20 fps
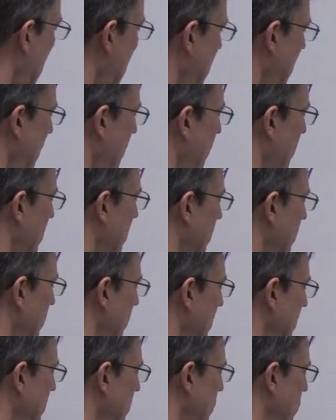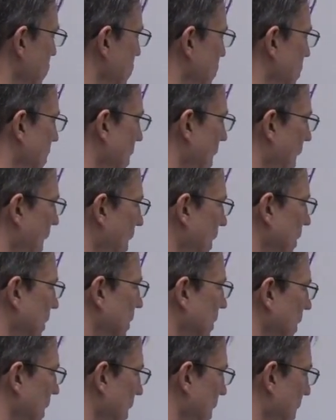and then we can reduce
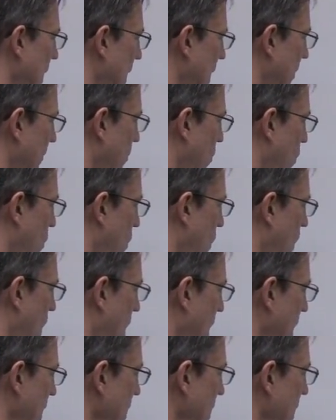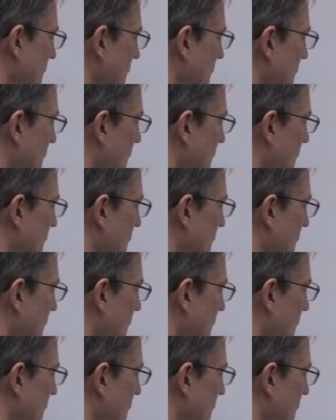that and have 1